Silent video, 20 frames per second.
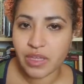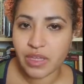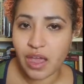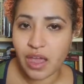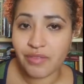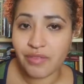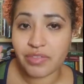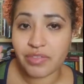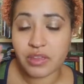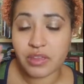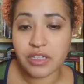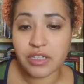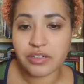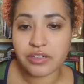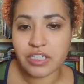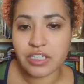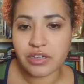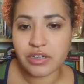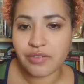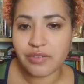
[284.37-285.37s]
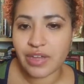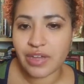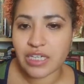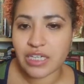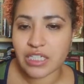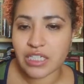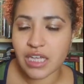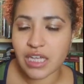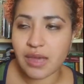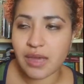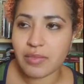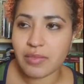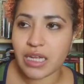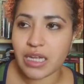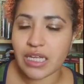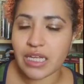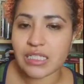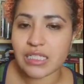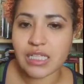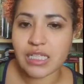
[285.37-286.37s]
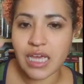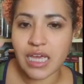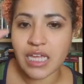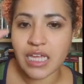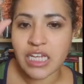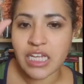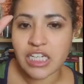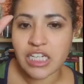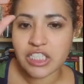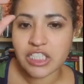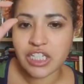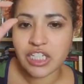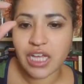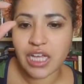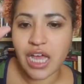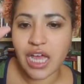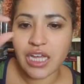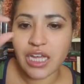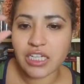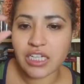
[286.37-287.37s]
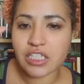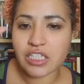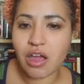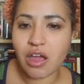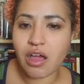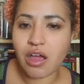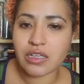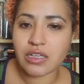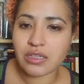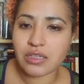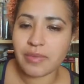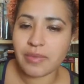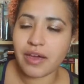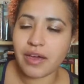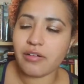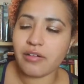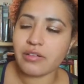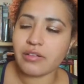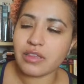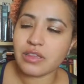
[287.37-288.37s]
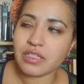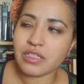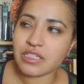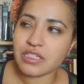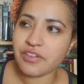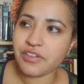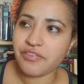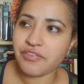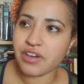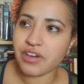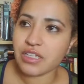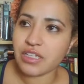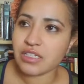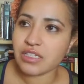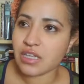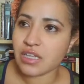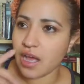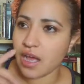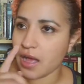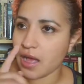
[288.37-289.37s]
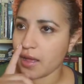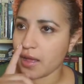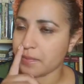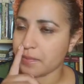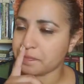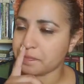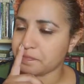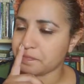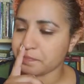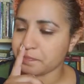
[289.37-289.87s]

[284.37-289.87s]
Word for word: of the literature of ancient Kemet is that she kind of talks about the different, um,